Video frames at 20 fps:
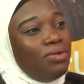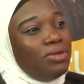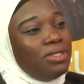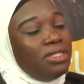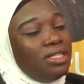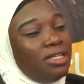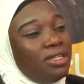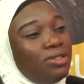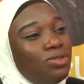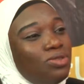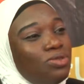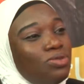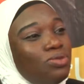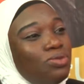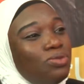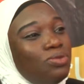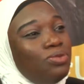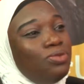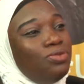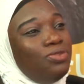wanted to
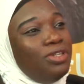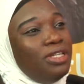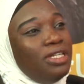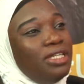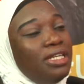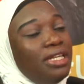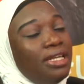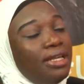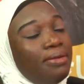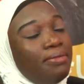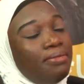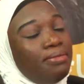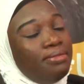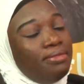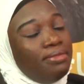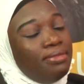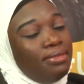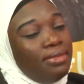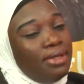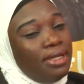read
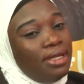um,